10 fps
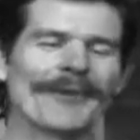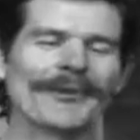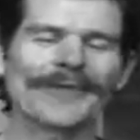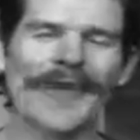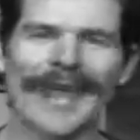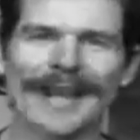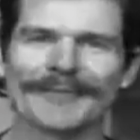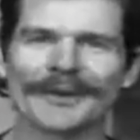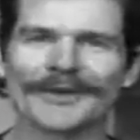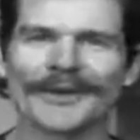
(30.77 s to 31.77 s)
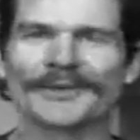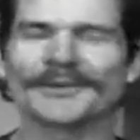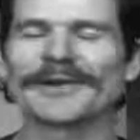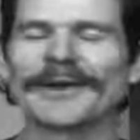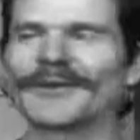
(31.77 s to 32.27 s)
Both Dan and
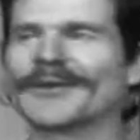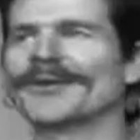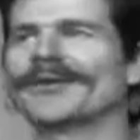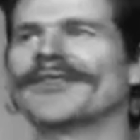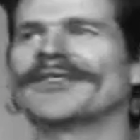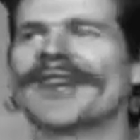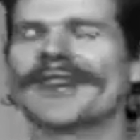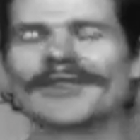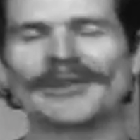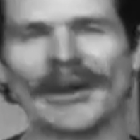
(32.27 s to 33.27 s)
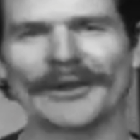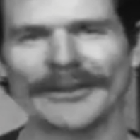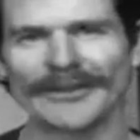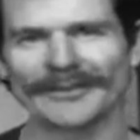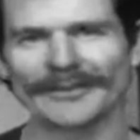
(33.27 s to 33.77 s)
myself, we like to sort of
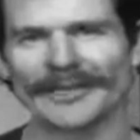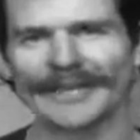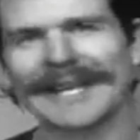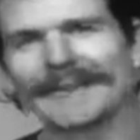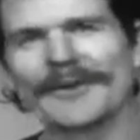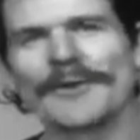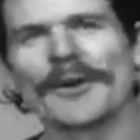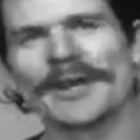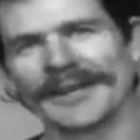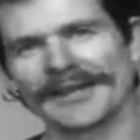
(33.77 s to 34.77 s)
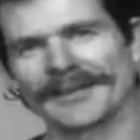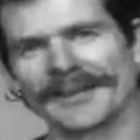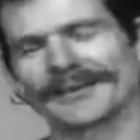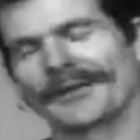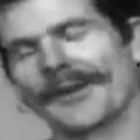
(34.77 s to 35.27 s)
sensationalize things a bit to get a few more hits.
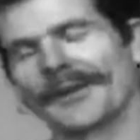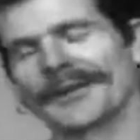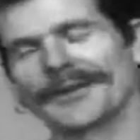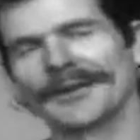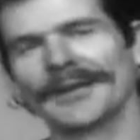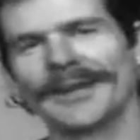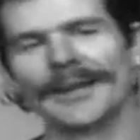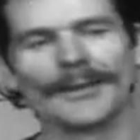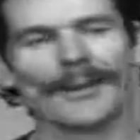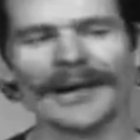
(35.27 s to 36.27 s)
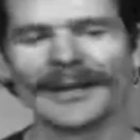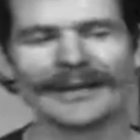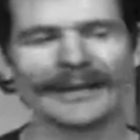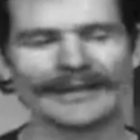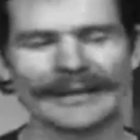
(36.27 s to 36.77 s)
That's what we do. But
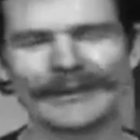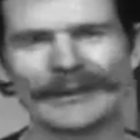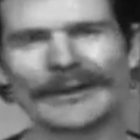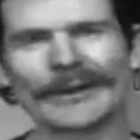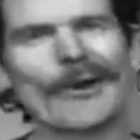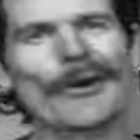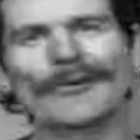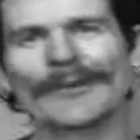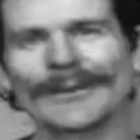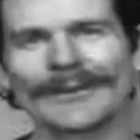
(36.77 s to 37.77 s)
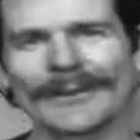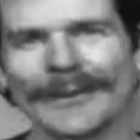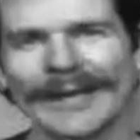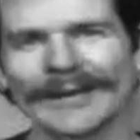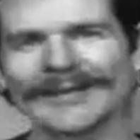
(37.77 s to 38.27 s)
there's definitely no conflict
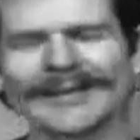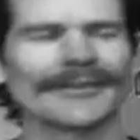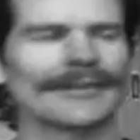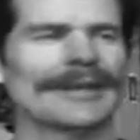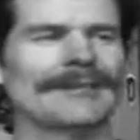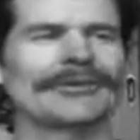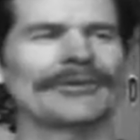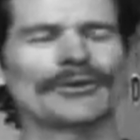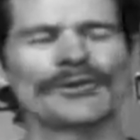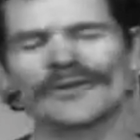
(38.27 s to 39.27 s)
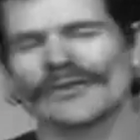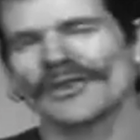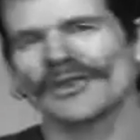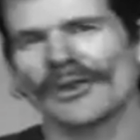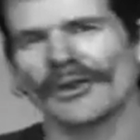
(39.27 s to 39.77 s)
between us. Disagreements in nutrition,
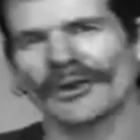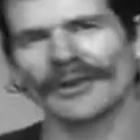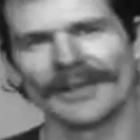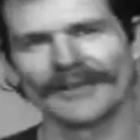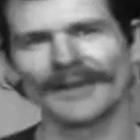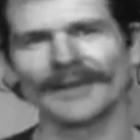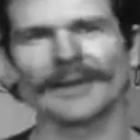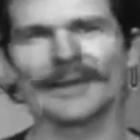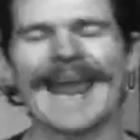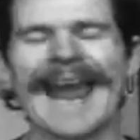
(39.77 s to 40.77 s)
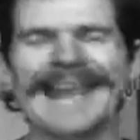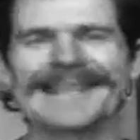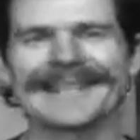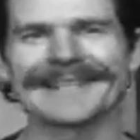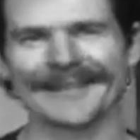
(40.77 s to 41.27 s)
for sure. Doesn't mean we
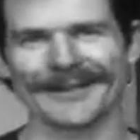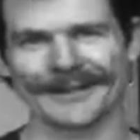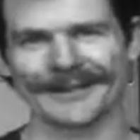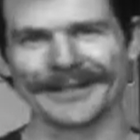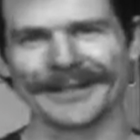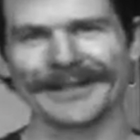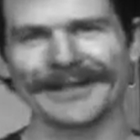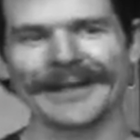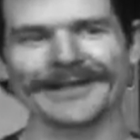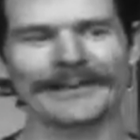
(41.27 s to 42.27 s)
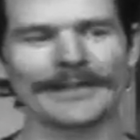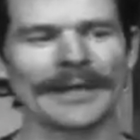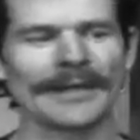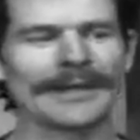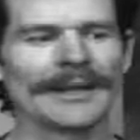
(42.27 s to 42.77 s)
hate each other. That's a
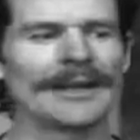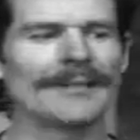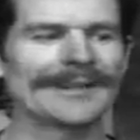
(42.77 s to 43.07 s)
big